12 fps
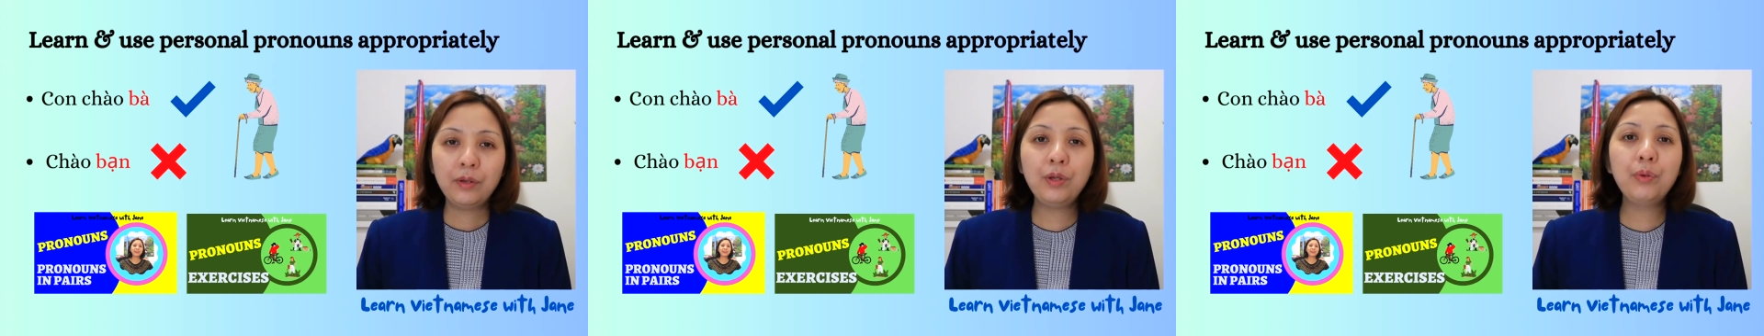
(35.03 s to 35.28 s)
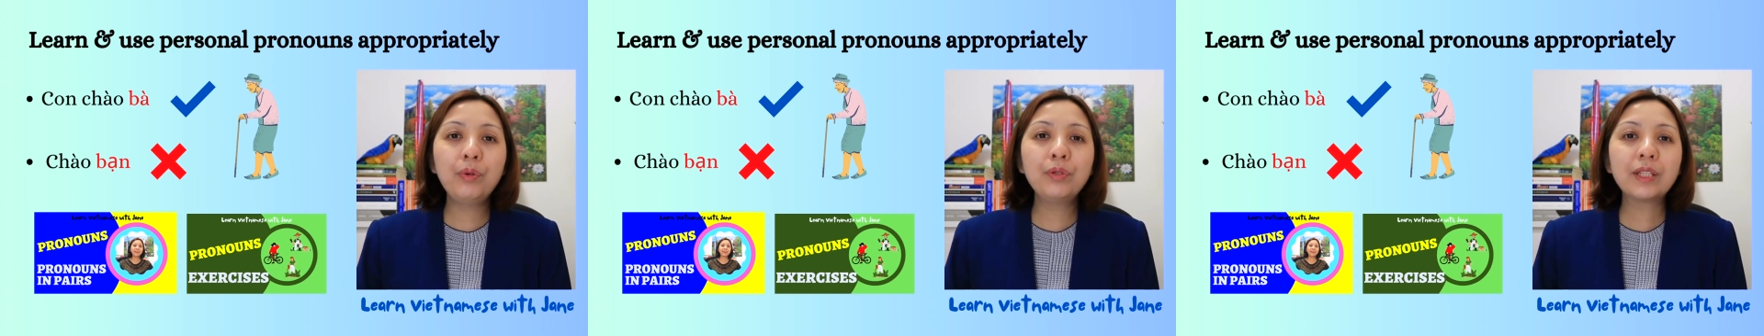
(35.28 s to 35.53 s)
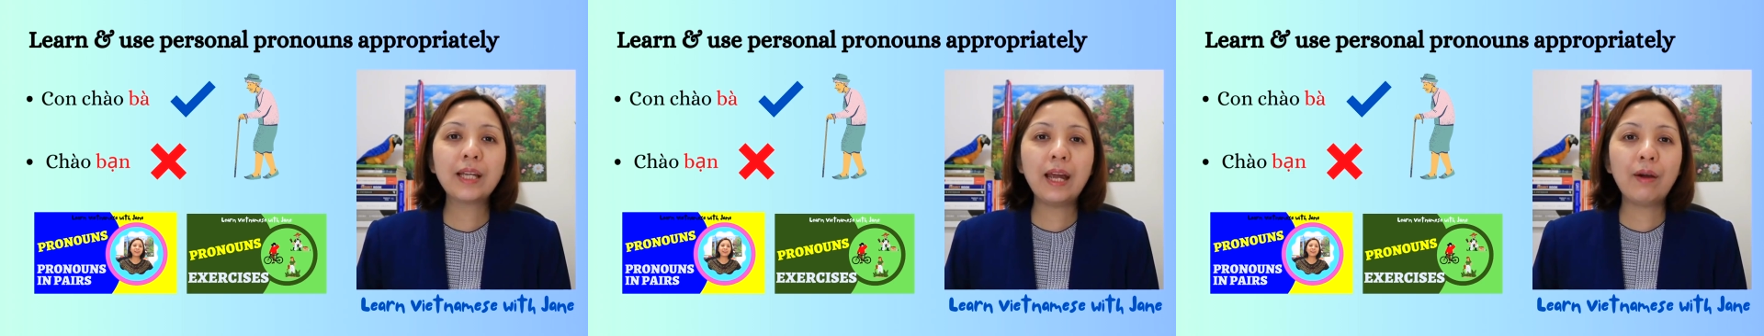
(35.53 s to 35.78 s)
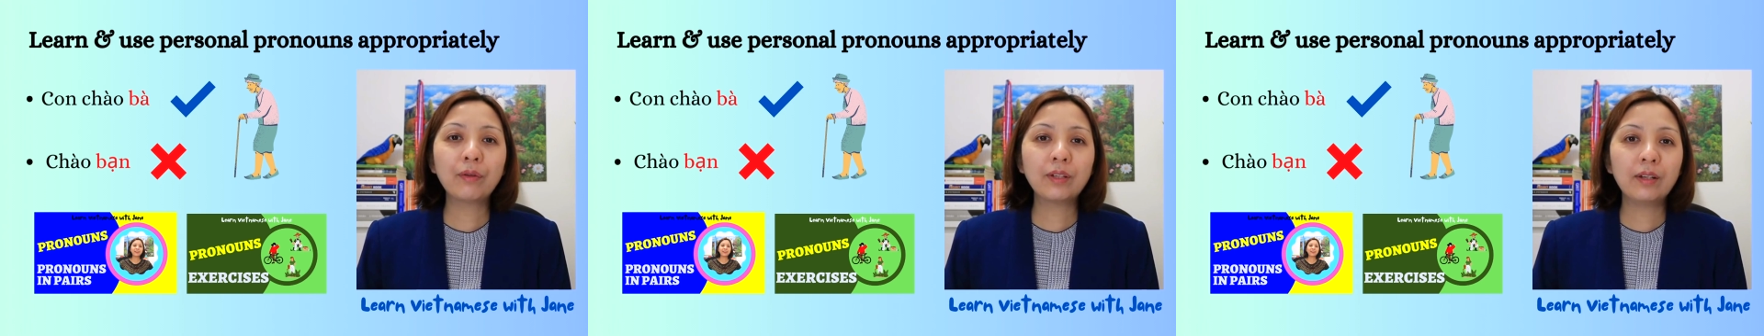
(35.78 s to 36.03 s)
you will
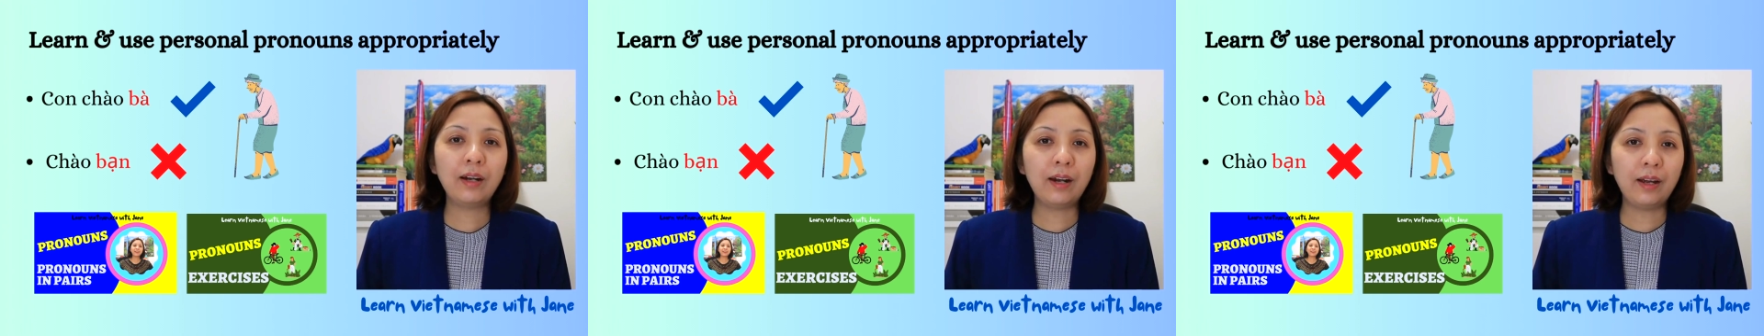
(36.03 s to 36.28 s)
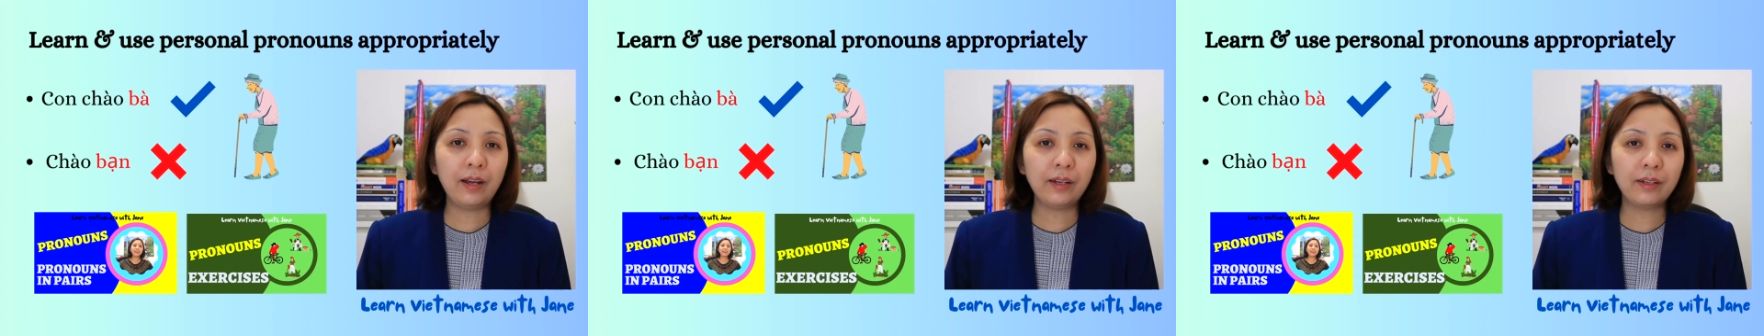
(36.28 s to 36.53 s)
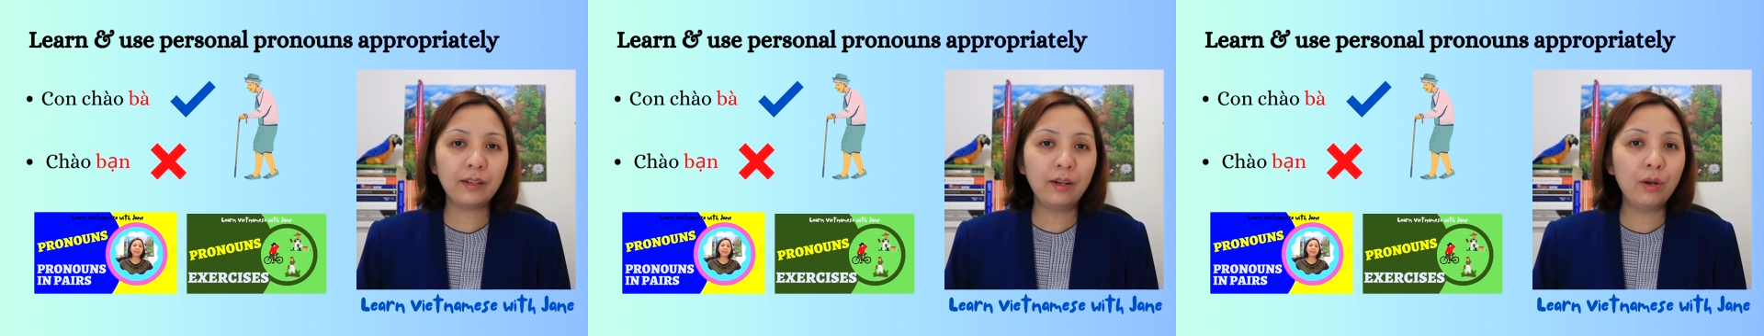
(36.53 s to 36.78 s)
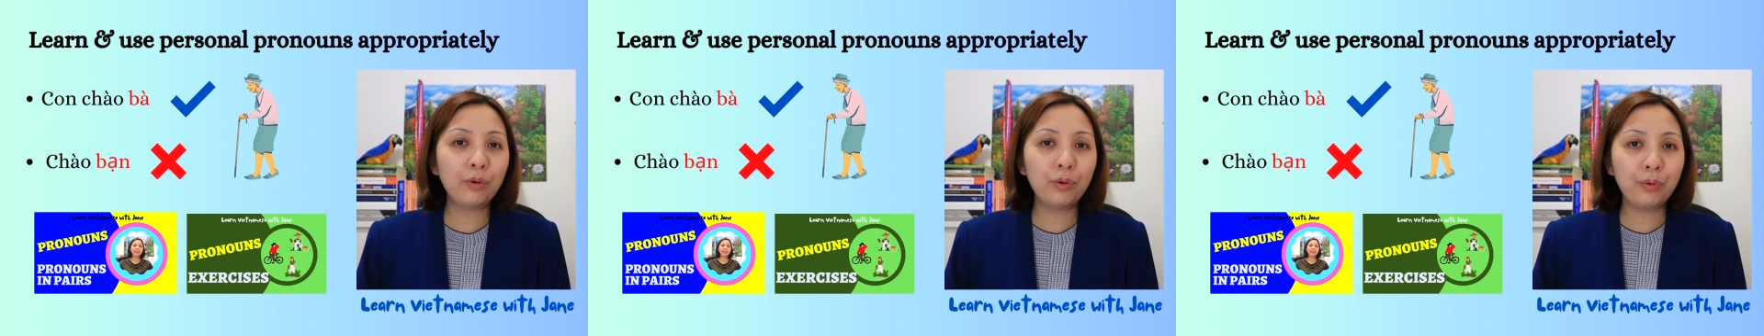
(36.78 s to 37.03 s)
sound like
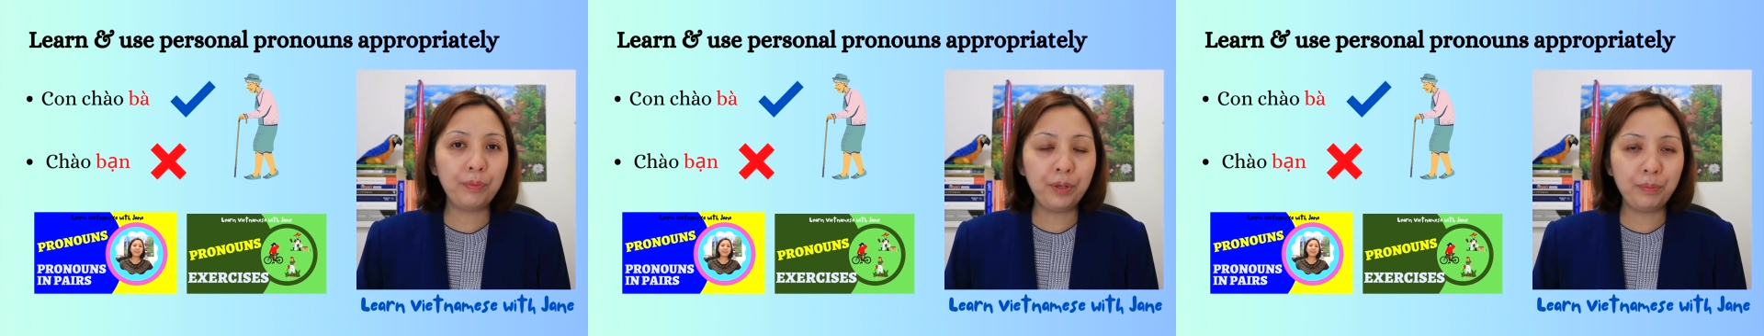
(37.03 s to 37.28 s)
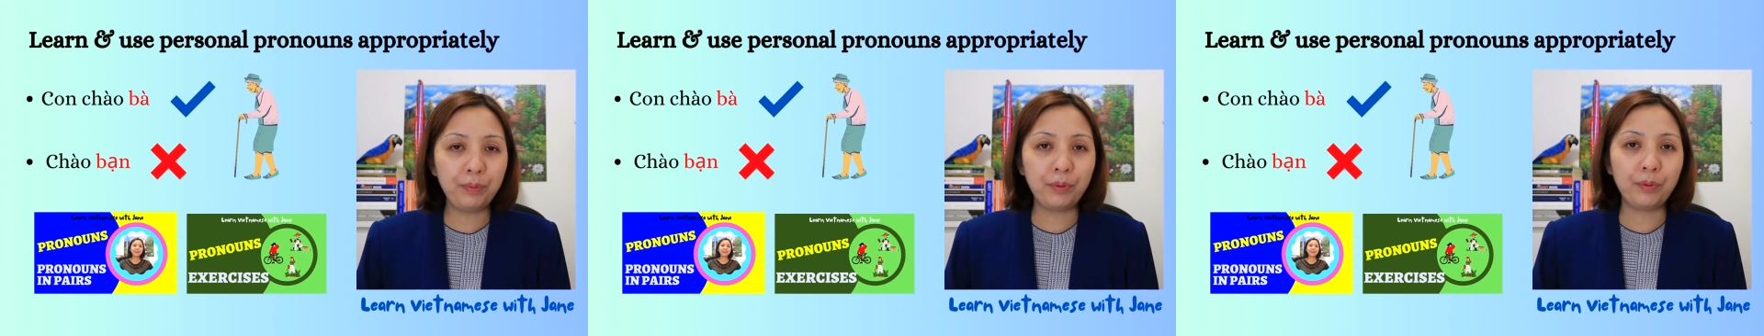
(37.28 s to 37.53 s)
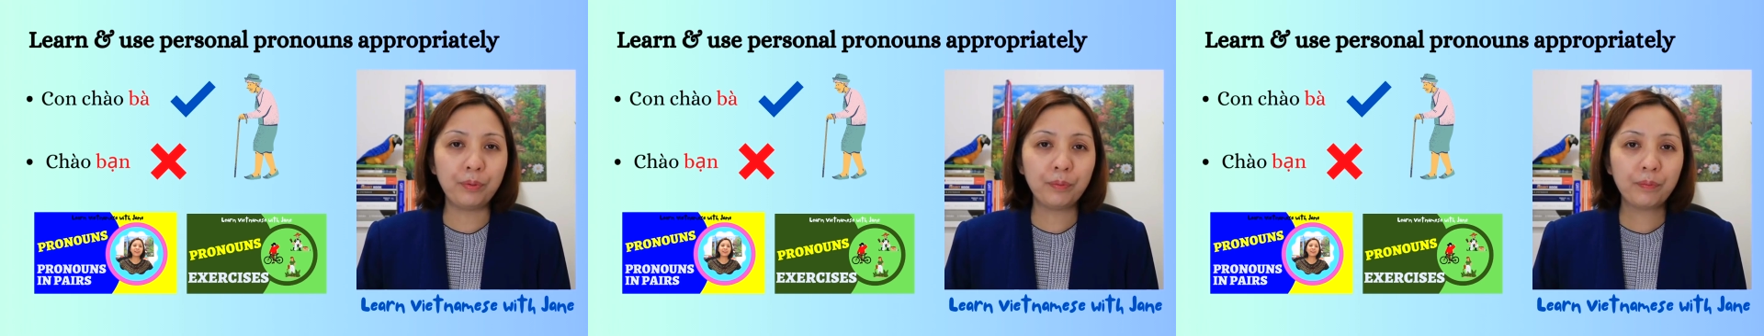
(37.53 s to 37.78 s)
local people.